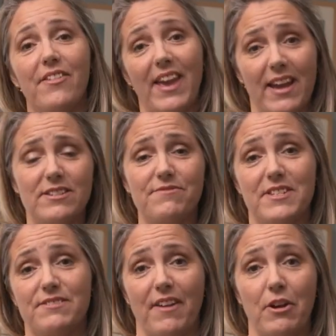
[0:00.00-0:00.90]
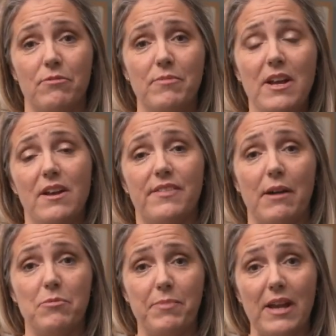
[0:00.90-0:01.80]
At the end of this film,
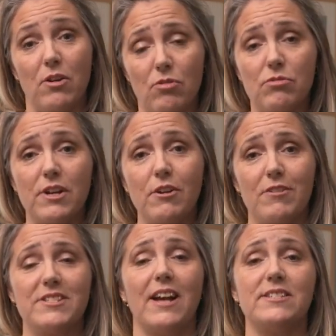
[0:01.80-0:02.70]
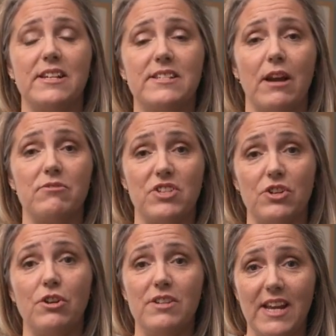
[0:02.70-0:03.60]
there will be all the contact details
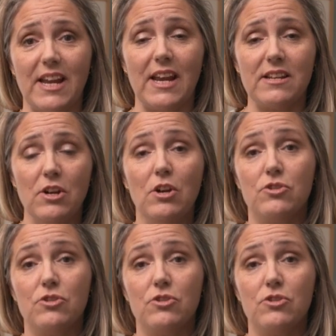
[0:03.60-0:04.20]
that you need